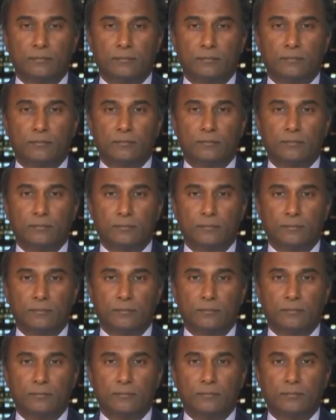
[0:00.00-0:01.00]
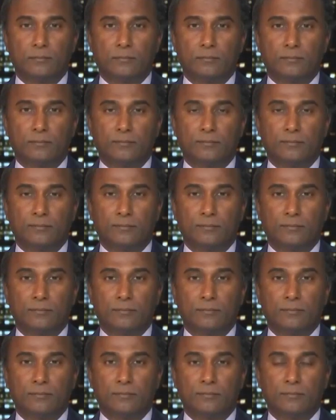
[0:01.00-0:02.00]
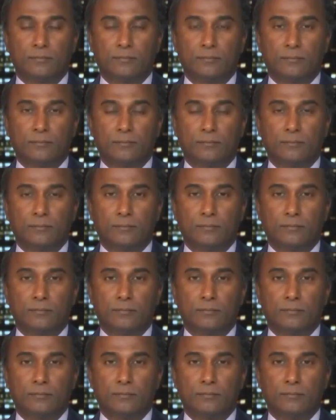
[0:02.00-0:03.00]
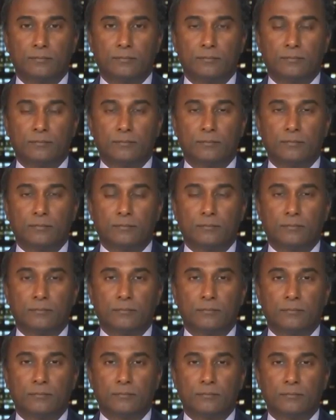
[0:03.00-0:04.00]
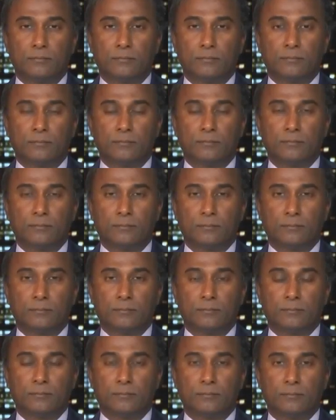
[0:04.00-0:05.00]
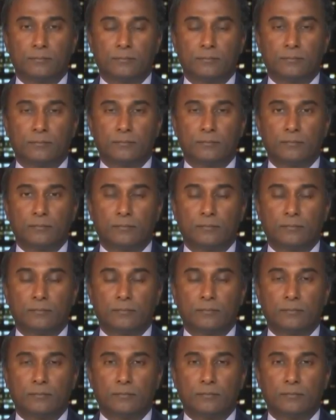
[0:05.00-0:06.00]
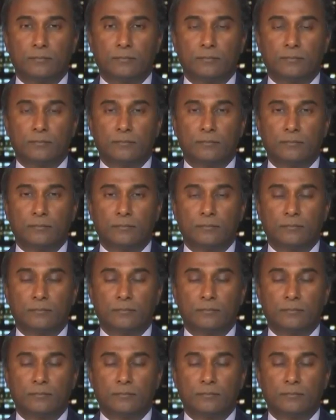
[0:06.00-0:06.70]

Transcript: (silent)